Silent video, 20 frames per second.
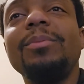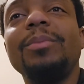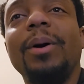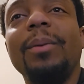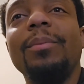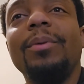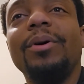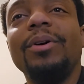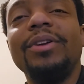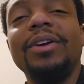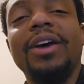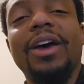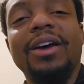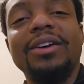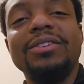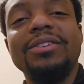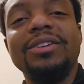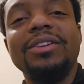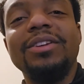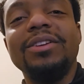My body
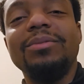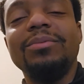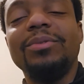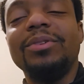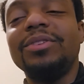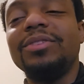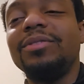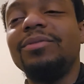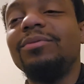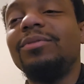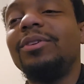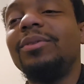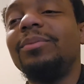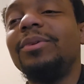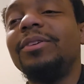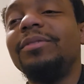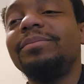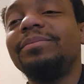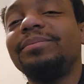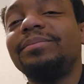actually did want to
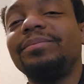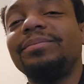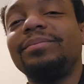vomit.